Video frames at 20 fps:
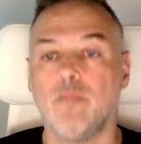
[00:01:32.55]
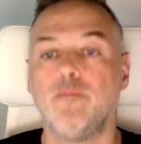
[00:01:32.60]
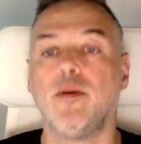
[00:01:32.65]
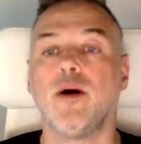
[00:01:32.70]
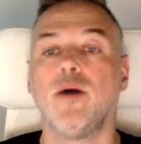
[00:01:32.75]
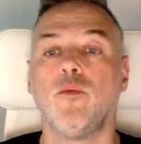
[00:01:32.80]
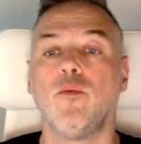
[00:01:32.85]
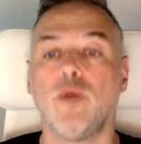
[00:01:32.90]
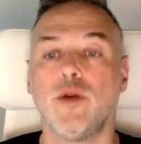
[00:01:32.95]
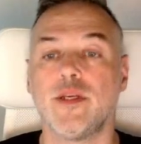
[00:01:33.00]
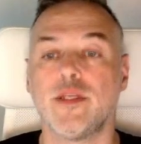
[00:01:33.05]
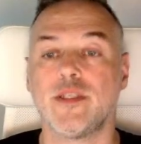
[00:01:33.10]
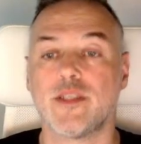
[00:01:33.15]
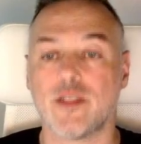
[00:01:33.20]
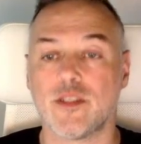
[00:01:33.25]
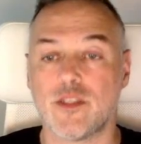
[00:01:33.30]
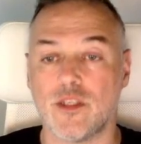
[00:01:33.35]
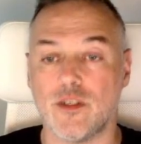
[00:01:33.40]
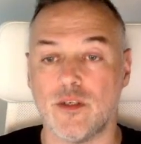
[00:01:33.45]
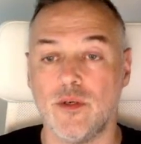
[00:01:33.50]
But what it
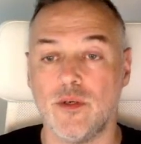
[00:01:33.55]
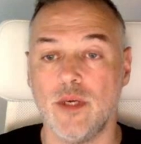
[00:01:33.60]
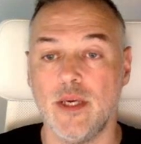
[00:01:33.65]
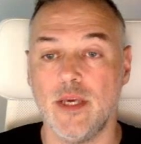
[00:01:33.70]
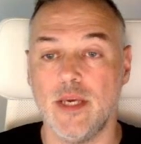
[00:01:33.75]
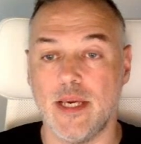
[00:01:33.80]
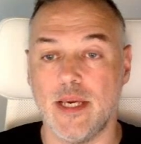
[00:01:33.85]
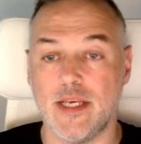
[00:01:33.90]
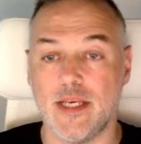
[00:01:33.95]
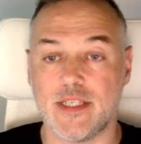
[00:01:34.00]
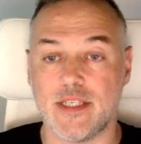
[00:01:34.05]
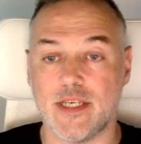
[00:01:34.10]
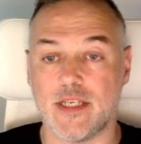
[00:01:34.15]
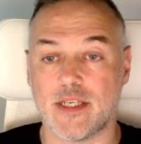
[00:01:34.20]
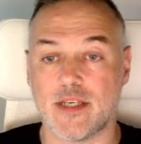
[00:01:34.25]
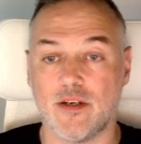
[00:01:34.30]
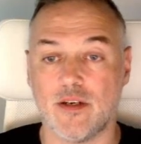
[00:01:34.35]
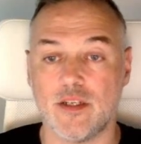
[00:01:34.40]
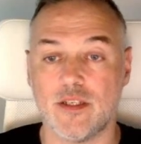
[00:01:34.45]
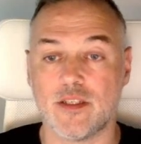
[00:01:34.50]
does do is
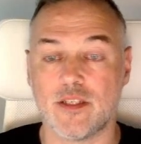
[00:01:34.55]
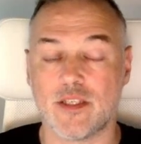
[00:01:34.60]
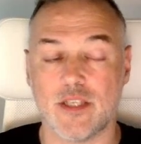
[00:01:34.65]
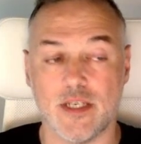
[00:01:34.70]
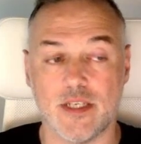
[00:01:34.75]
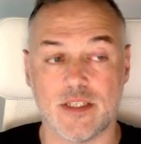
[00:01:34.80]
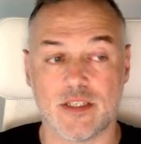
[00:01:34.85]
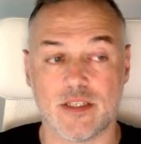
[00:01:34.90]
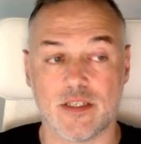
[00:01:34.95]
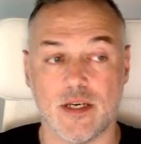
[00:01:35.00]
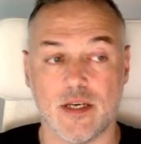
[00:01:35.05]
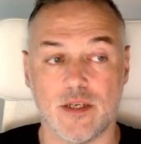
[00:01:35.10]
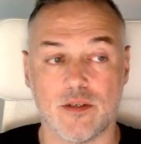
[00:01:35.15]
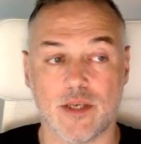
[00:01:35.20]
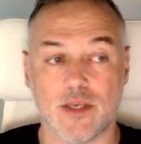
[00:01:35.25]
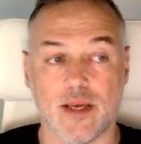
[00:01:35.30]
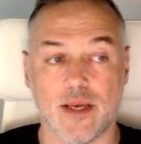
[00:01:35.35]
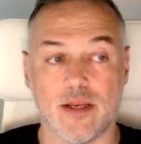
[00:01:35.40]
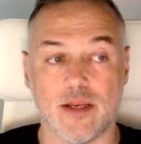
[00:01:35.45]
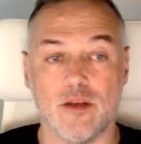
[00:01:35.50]
it kind of says,
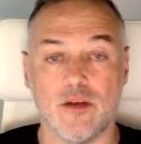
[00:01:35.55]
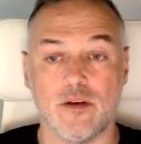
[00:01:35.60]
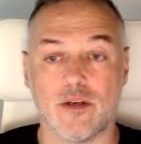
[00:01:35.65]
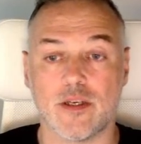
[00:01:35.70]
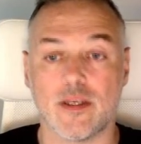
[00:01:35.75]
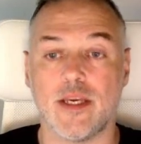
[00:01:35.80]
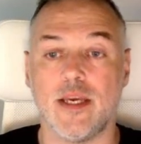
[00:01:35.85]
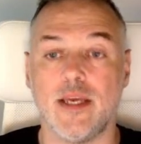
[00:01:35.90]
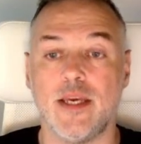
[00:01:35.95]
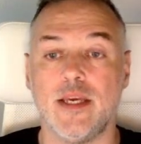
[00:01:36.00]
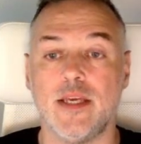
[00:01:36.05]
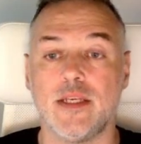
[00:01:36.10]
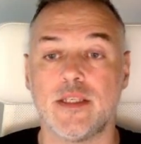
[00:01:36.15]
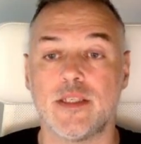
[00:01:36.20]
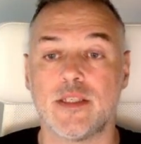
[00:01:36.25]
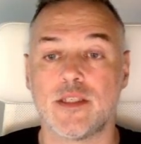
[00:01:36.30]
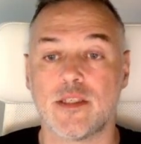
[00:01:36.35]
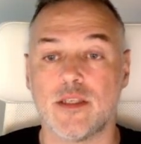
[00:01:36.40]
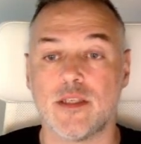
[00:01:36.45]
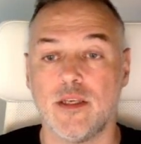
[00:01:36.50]
okay, look,
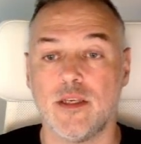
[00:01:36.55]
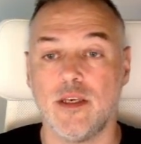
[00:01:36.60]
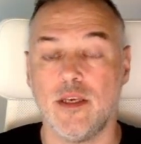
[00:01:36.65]
here's